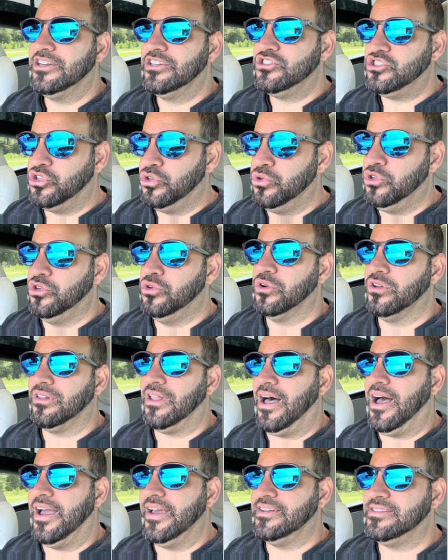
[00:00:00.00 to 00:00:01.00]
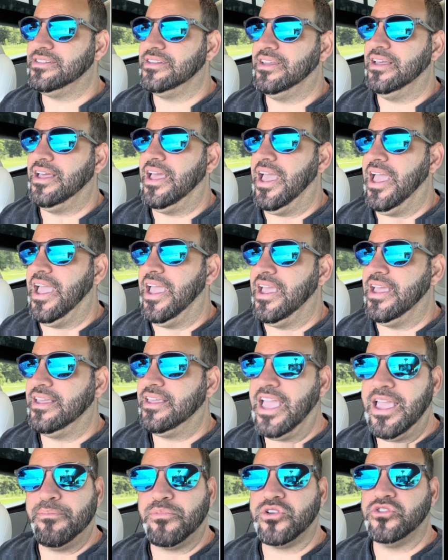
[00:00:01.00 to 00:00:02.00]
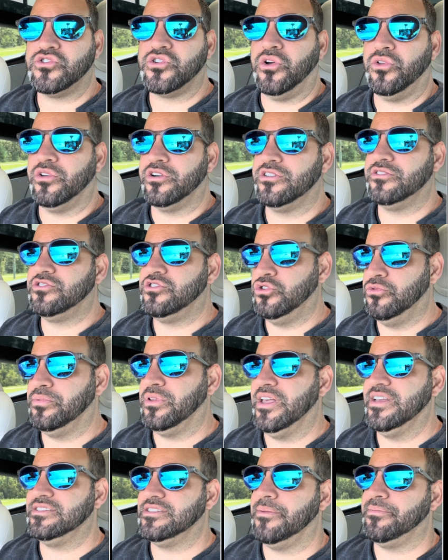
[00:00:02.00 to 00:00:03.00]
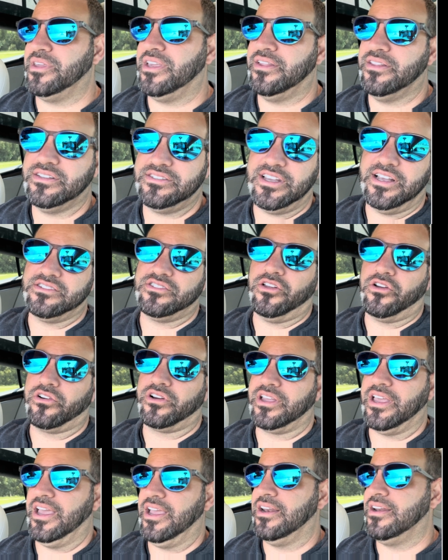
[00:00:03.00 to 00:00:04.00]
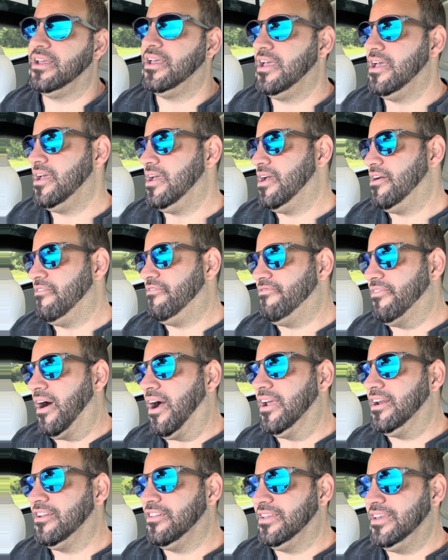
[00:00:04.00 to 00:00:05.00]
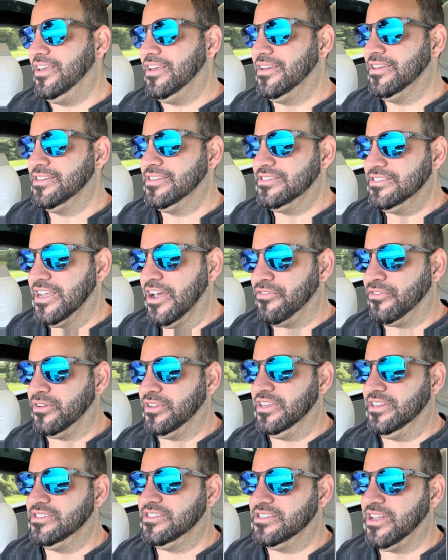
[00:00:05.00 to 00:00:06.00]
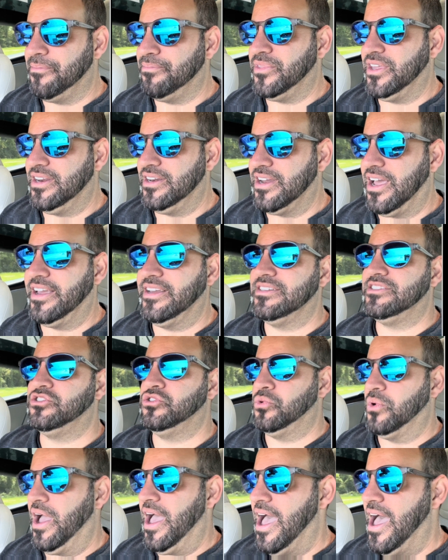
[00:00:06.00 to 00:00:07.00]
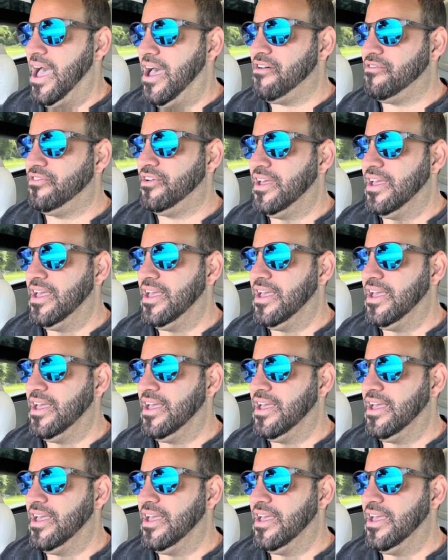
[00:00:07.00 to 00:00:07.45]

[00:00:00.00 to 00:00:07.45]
to utilize a game controller to play something in the Tesla arcade. Finally, definitely something nice to have,